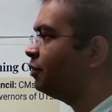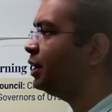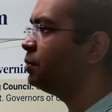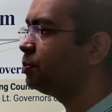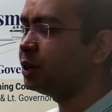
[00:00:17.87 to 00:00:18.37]
a
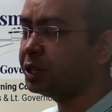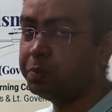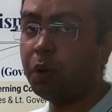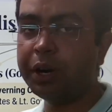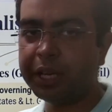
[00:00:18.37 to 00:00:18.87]
very
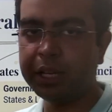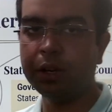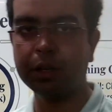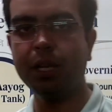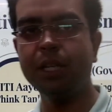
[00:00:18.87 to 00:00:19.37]
important body,
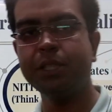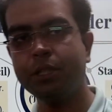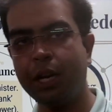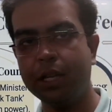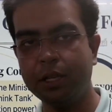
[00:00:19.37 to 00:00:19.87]

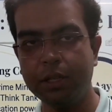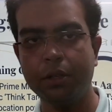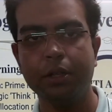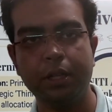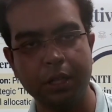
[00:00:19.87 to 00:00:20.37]
organization rather,
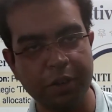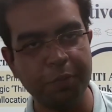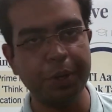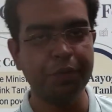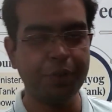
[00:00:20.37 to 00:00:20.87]
in the
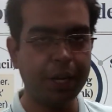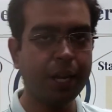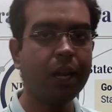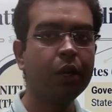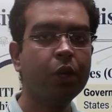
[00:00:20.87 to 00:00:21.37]
government of
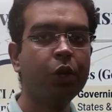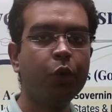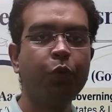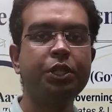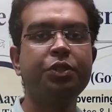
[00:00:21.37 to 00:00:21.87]
India,
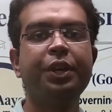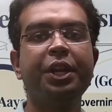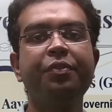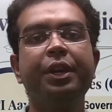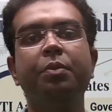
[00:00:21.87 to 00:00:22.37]
which is
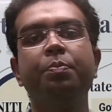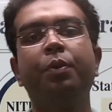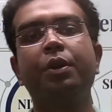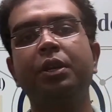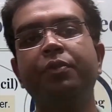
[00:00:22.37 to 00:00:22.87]
very
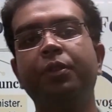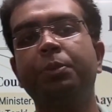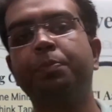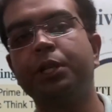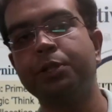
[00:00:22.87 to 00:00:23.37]
important
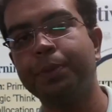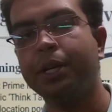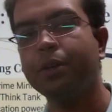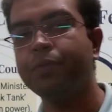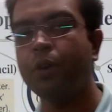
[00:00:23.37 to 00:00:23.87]
from the
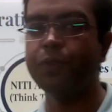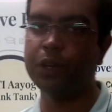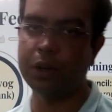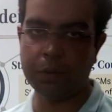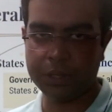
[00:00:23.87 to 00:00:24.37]
perspective of
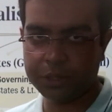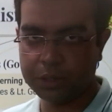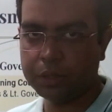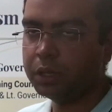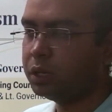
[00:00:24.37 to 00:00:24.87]

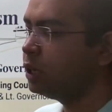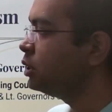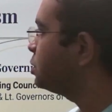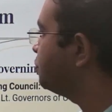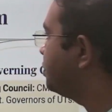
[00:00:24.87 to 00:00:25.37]
economics. So